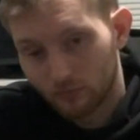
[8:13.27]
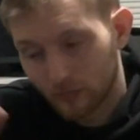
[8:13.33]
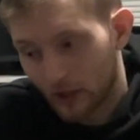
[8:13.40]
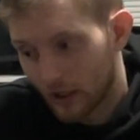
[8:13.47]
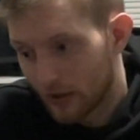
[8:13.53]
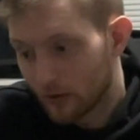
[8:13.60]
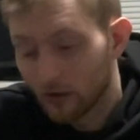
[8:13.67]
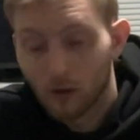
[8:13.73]
I
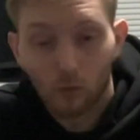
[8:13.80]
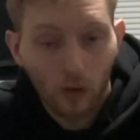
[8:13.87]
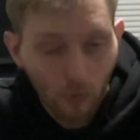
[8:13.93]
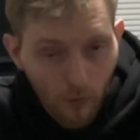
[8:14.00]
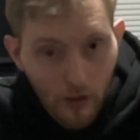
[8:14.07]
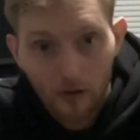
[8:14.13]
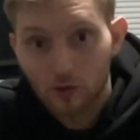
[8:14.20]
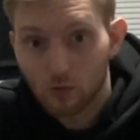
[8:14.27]
keep calling it 1
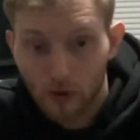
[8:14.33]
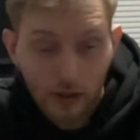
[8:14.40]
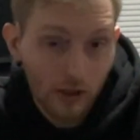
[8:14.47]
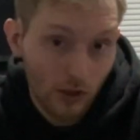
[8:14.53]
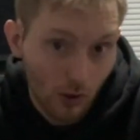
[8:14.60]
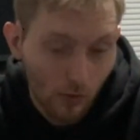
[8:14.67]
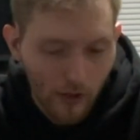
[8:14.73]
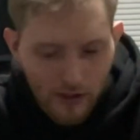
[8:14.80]
week. It's really
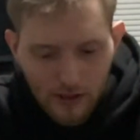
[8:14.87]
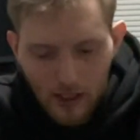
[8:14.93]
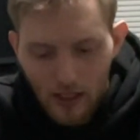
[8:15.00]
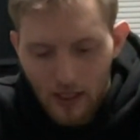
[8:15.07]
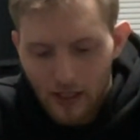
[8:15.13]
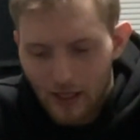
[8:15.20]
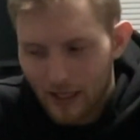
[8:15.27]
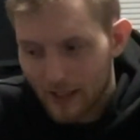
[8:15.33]
2 weeks,
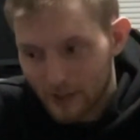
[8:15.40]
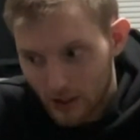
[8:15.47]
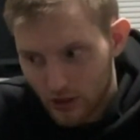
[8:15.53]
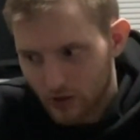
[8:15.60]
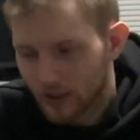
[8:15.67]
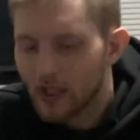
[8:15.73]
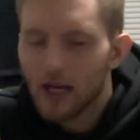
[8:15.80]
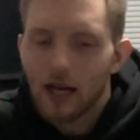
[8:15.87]

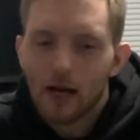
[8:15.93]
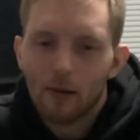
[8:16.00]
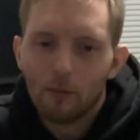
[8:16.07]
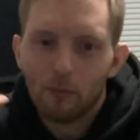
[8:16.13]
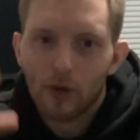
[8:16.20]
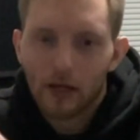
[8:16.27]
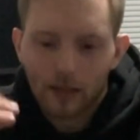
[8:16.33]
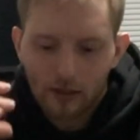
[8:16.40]
essentially.
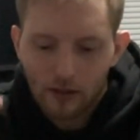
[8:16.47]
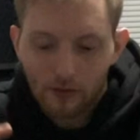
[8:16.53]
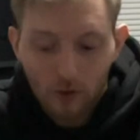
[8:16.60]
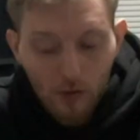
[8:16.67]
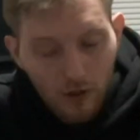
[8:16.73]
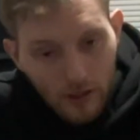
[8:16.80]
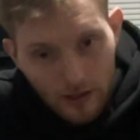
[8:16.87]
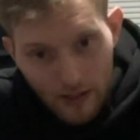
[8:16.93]
But of
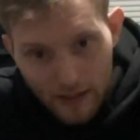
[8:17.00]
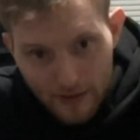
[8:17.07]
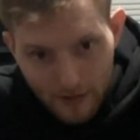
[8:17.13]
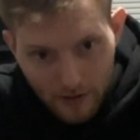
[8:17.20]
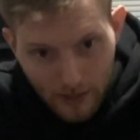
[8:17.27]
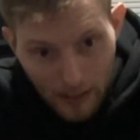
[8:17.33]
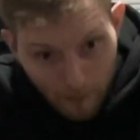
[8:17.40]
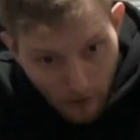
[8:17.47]
using it as a
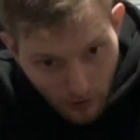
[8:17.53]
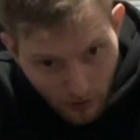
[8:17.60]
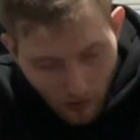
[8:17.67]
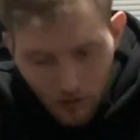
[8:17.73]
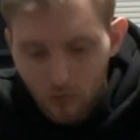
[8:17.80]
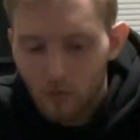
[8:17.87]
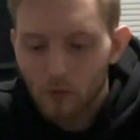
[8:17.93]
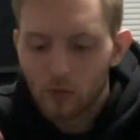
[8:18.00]
gaming
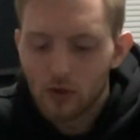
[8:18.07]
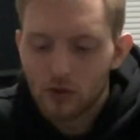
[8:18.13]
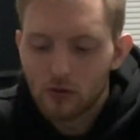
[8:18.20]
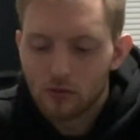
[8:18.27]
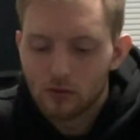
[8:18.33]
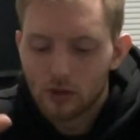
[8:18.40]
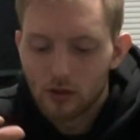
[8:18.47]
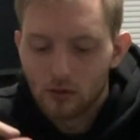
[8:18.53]
card, we
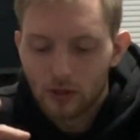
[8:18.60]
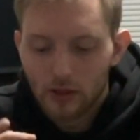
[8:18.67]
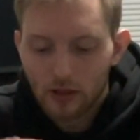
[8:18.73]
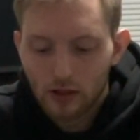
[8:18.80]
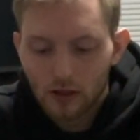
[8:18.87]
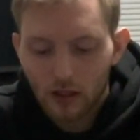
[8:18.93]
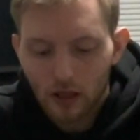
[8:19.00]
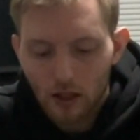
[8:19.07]
will do it
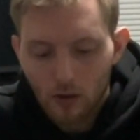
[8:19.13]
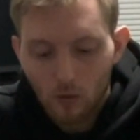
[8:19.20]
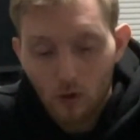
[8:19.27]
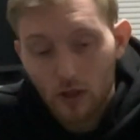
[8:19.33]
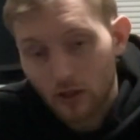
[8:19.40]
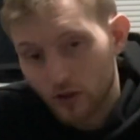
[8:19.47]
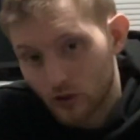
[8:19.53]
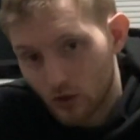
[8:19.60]

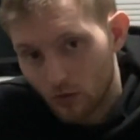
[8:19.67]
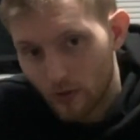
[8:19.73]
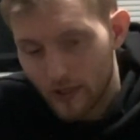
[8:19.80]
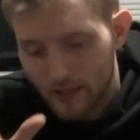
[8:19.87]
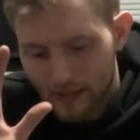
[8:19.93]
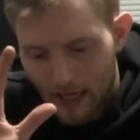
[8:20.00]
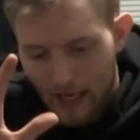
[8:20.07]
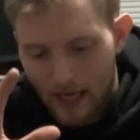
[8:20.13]
1 to 2
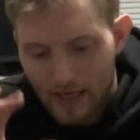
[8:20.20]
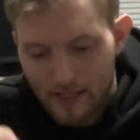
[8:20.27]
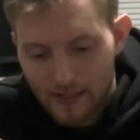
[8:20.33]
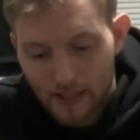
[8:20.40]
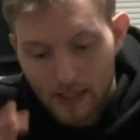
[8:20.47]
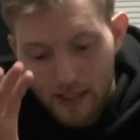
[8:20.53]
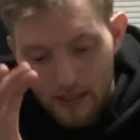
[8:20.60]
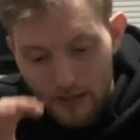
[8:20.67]
weeks as
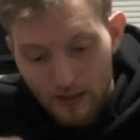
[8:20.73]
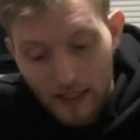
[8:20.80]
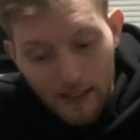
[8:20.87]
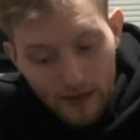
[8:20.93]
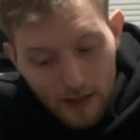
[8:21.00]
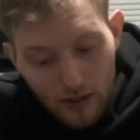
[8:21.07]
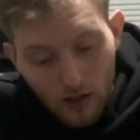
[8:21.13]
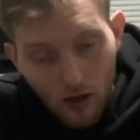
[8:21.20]
a
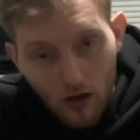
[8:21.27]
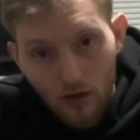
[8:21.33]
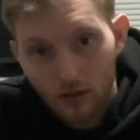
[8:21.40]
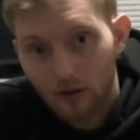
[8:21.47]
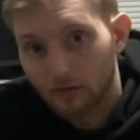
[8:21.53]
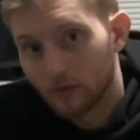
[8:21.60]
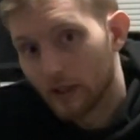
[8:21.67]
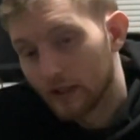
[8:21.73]
daily card
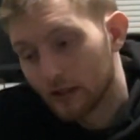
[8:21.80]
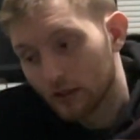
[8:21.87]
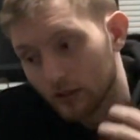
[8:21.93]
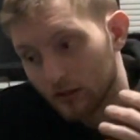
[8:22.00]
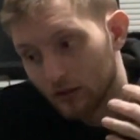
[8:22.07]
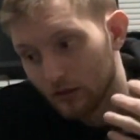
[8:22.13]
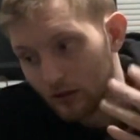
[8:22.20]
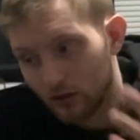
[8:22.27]
of, like,
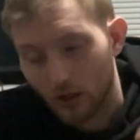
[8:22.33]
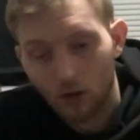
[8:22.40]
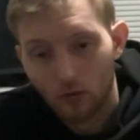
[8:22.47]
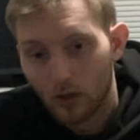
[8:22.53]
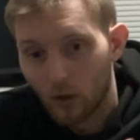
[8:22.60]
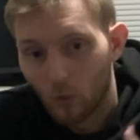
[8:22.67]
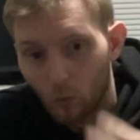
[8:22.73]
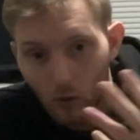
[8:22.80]

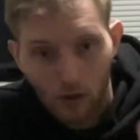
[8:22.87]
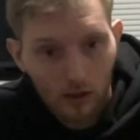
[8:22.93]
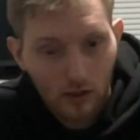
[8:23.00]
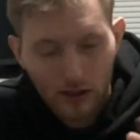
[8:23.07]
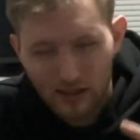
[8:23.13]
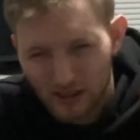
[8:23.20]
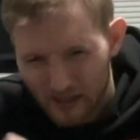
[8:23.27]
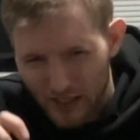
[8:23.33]

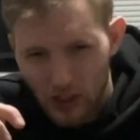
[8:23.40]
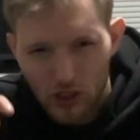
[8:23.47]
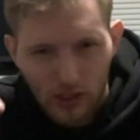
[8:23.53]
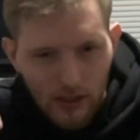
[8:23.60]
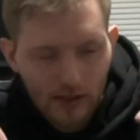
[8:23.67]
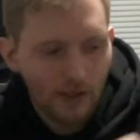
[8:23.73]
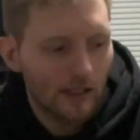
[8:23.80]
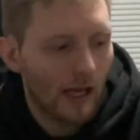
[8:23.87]

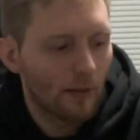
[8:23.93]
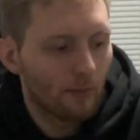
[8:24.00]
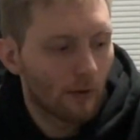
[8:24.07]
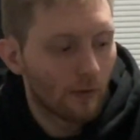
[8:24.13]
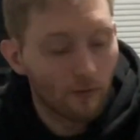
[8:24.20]
workstation type